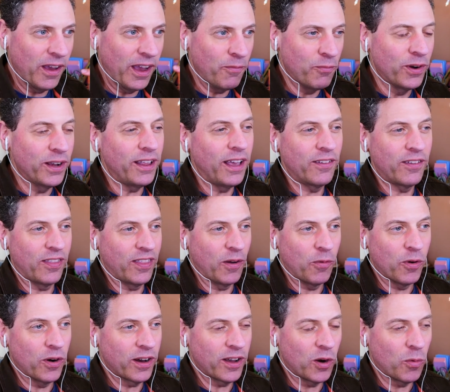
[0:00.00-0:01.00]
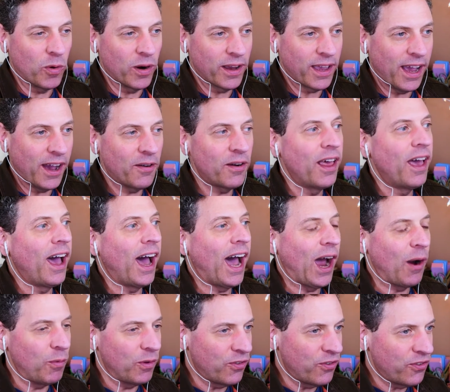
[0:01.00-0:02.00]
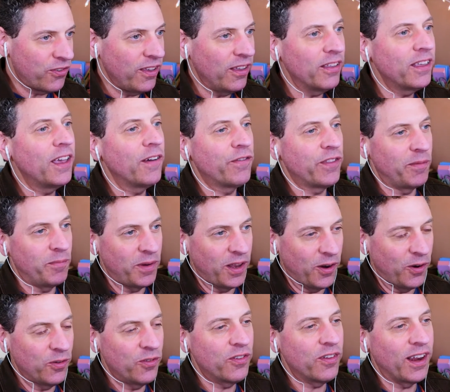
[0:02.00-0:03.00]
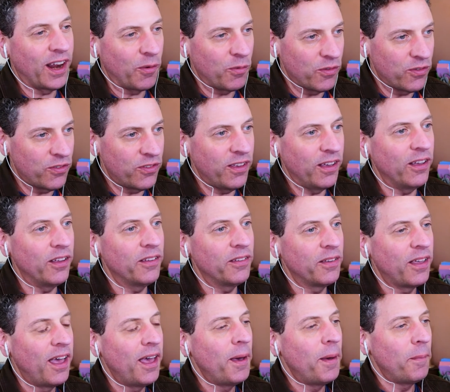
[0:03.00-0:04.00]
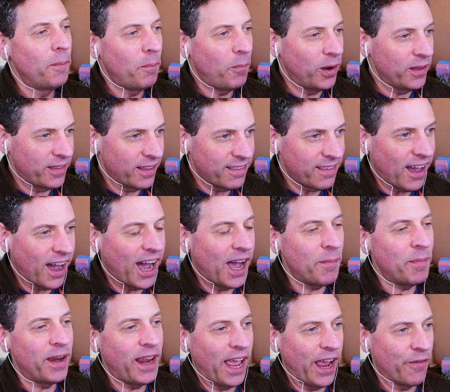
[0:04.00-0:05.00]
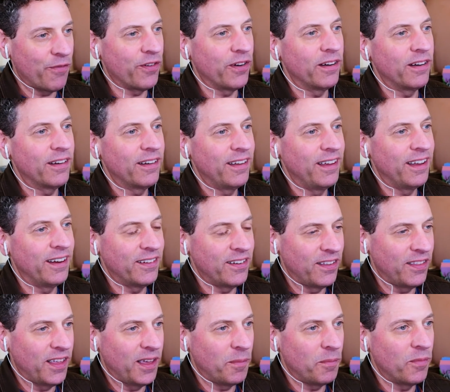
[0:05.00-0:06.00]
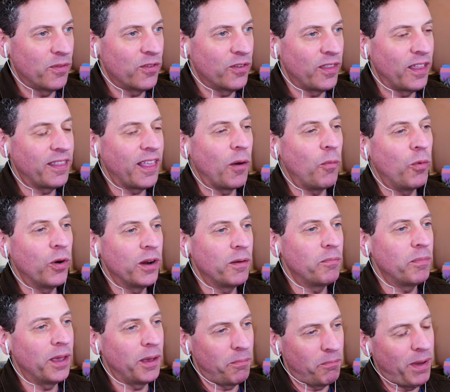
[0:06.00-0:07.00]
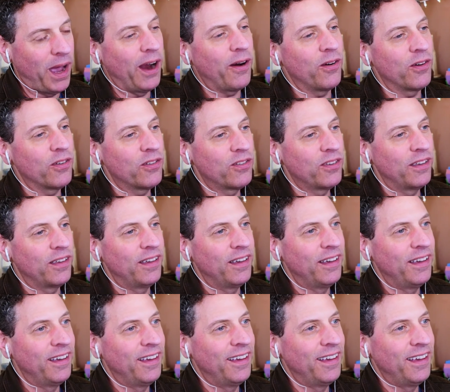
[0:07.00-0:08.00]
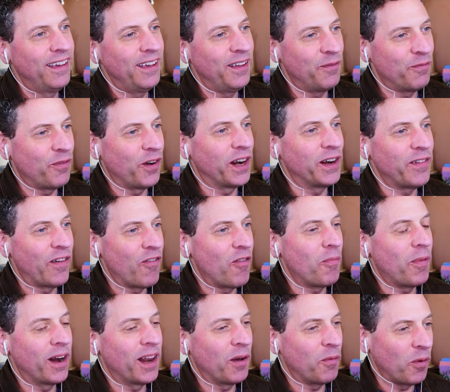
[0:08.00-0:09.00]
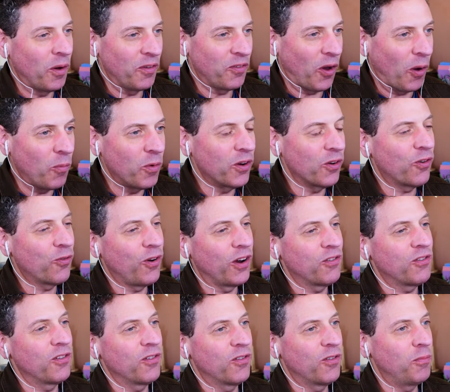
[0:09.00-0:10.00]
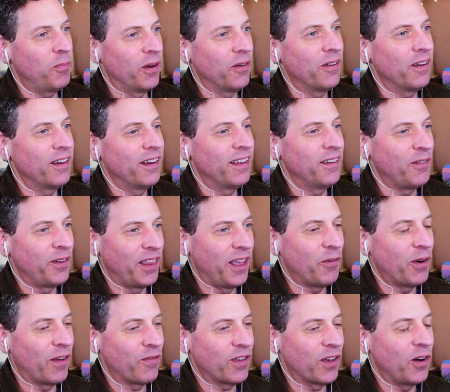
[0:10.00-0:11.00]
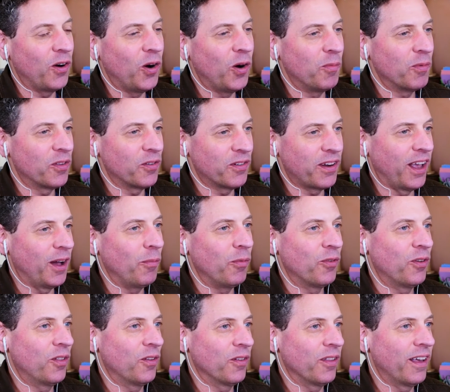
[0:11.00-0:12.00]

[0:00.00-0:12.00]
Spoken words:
realized that they weren't going to work out. I would still give them notes and I would still put the time and effort into them so that they wouldn't be embarrassed in front of everybody. So I wouldn't crush their spirit and they would have to go home with their tail between their